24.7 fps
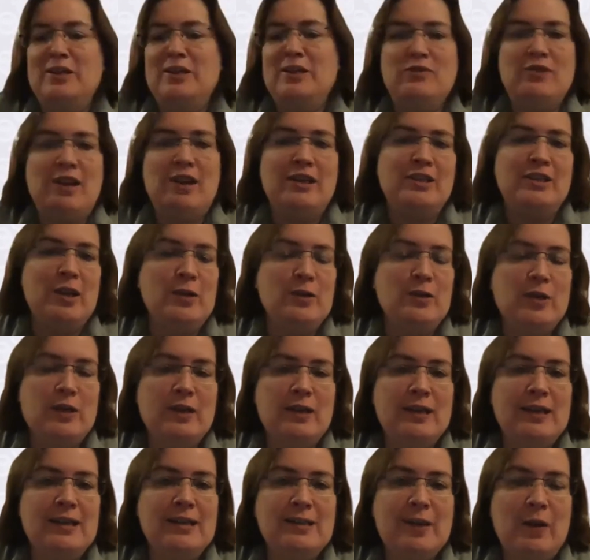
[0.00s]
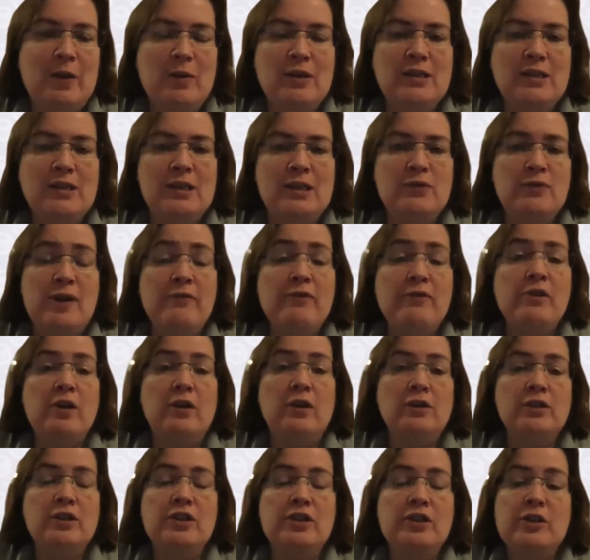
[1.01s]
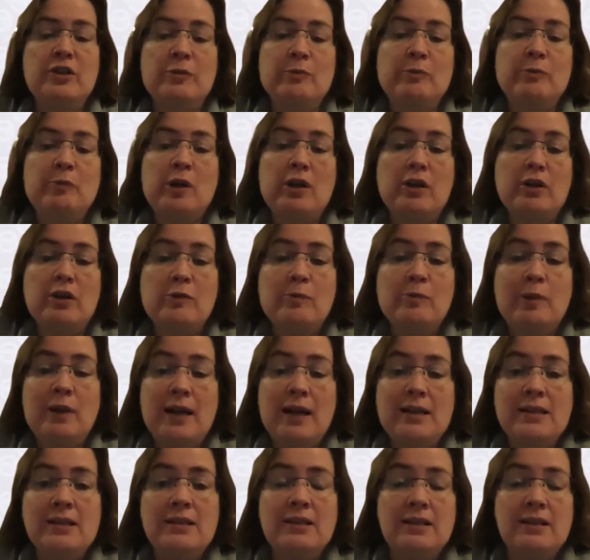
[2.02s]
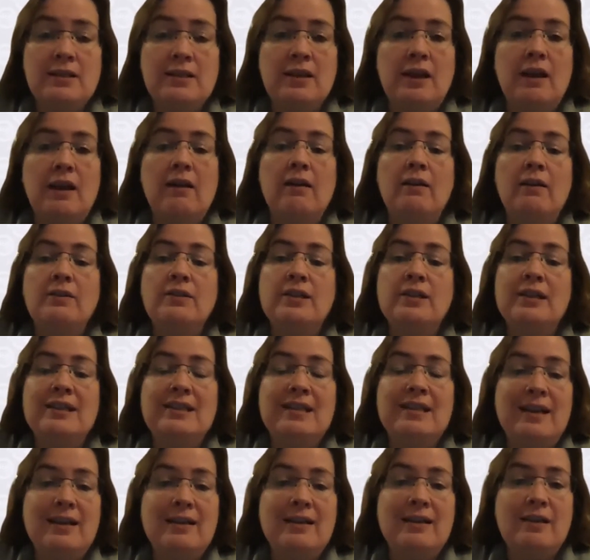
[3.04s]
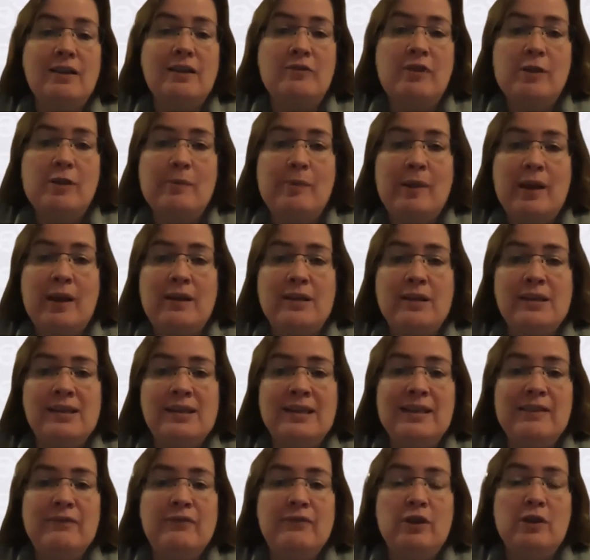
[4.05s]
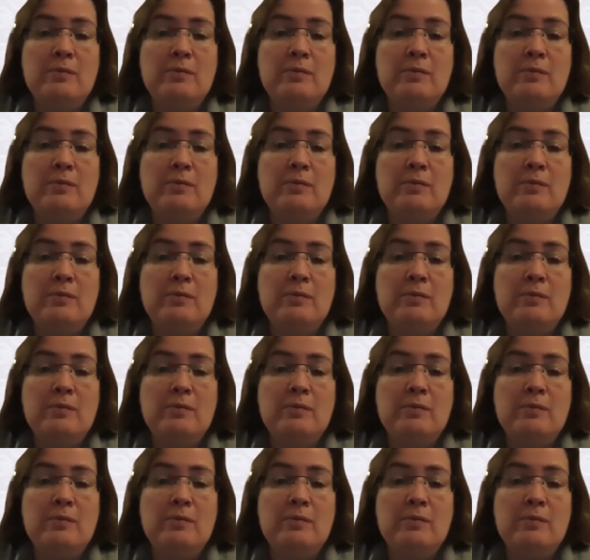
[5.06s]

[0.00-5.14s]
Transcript: ratios and things don't exist for every condition, but a good place to start is anything written by Stephen